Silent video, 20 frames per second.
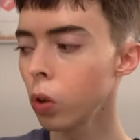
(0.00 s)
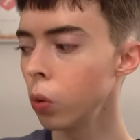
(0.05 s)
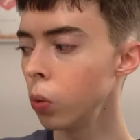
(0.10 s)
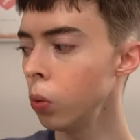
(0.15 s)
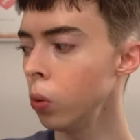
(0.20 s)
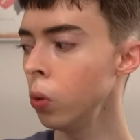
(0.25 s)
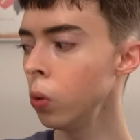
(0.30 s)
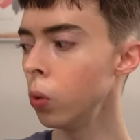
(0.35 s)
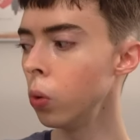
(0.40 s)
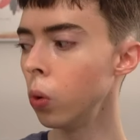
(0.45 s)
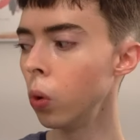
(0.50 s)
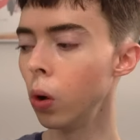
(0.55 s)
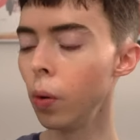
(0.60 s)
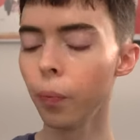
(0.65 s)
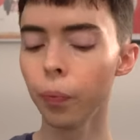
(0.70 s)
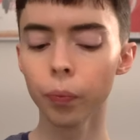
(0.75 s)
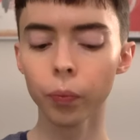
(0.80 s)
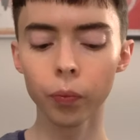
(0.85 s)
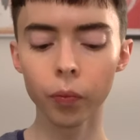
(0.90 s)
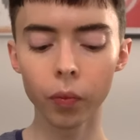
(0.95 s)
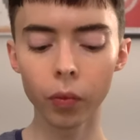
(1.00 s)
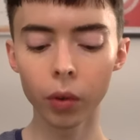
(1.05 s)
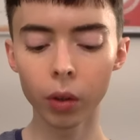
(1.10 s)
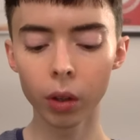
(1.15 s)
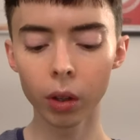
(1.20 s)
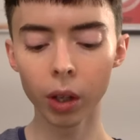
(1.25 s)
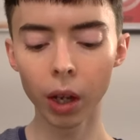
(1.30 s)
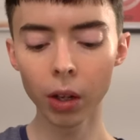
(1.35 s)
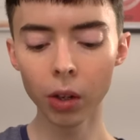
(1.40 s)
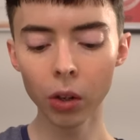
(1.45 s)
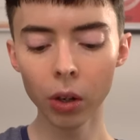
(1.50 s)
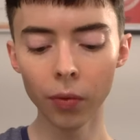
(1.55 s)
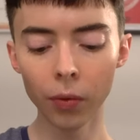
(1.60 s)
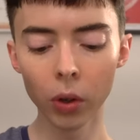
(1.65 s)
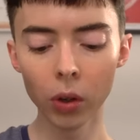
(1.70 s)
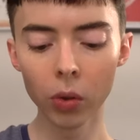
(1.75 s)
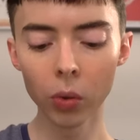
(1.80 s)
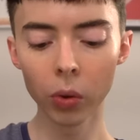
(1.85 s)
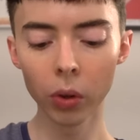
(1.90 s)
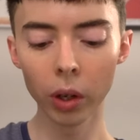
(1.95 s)
Ooh, it actually
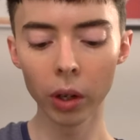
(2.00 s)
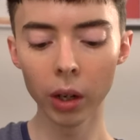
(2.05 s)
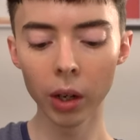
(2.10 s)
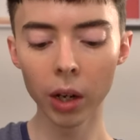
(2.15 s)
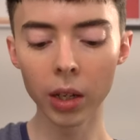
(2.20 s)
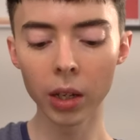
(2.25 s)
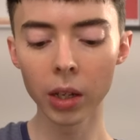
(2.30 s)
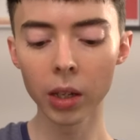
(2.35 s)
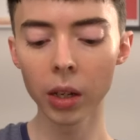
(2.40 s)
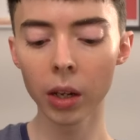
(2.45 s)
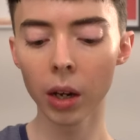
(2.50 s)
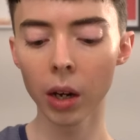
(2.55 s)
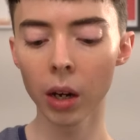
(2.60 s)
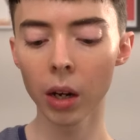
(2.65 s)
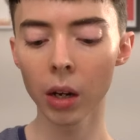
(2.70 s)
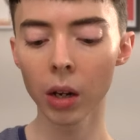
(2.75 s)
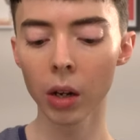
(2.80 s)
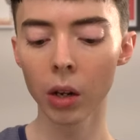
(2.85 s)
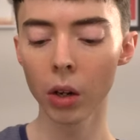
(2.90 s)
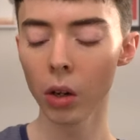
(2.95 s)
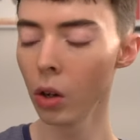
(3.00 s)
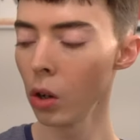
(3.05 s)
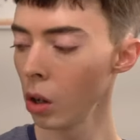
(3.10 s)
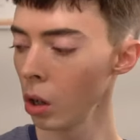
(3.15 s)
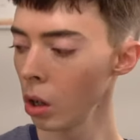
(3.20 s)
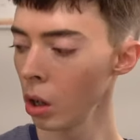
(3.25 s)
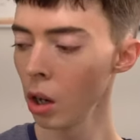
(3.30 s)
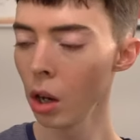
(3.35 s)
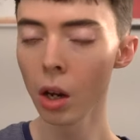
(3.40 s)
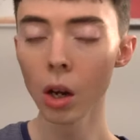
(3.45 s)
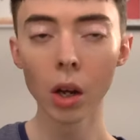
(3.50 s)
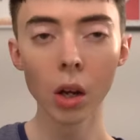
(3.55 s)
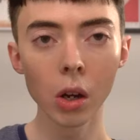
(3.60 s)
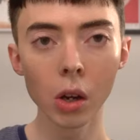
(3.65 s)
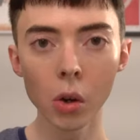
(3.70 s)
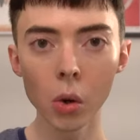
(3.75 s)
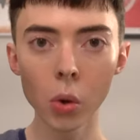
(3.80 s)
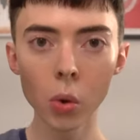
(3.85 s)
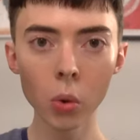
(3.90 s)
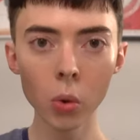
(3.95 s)
feels really nice. It's like
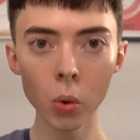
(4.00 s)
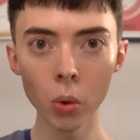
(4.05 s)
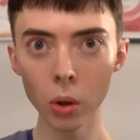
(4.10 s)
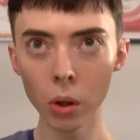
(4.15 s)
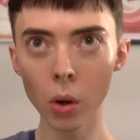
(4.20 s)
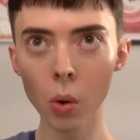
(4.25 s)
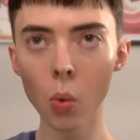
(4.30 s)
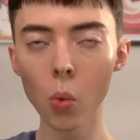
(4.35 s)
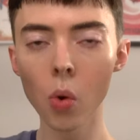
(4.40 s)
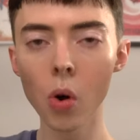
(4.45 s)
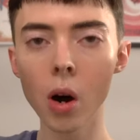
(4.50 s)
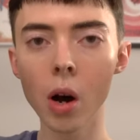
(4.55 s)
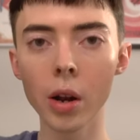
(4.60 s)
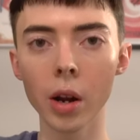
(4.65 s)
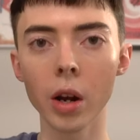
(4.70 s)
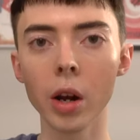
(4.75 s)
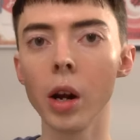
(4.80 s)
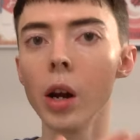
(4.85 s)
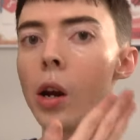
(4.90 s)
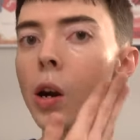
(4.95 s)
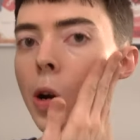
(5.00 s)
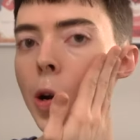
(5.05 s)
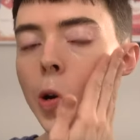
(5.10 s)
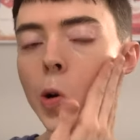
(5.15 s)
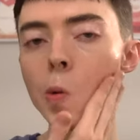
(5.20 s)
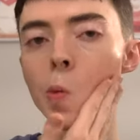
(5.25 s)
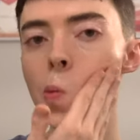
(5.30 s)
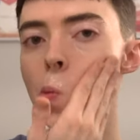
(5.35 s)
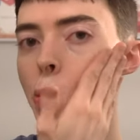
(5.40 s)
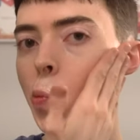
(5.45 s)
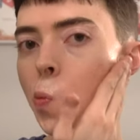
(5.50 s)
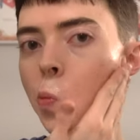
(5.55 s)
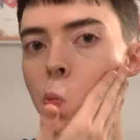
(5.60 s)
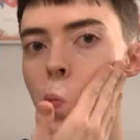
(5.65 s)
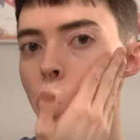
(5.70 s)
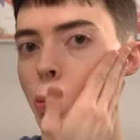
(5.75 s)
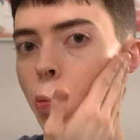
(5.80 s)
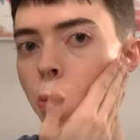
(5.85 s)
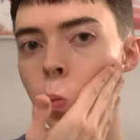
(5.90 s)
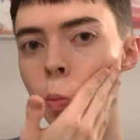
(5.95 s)
cool water.
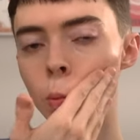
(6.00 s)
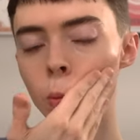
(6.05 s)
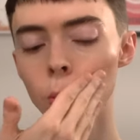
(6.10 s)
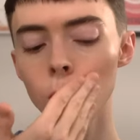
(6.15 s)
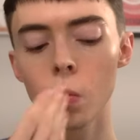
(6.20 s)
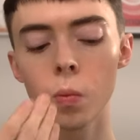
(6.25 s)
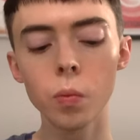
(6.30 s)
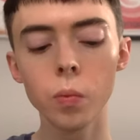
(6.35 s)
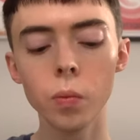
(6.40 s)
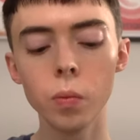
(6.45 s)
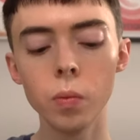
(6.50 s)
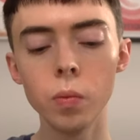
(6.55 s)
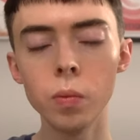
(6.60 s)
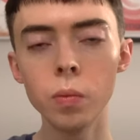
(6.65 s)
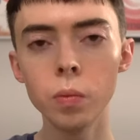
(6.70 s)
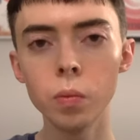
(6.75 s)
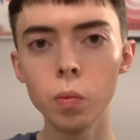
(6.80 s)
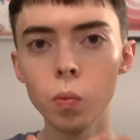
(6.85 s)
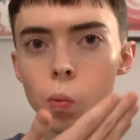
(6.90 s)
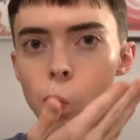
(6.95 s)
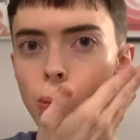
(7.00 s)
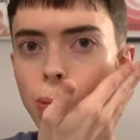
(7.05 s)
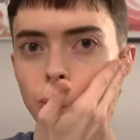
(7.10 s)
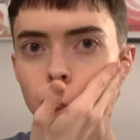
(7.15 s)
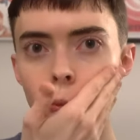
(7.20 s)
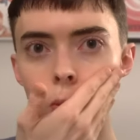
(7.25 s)
Mmm.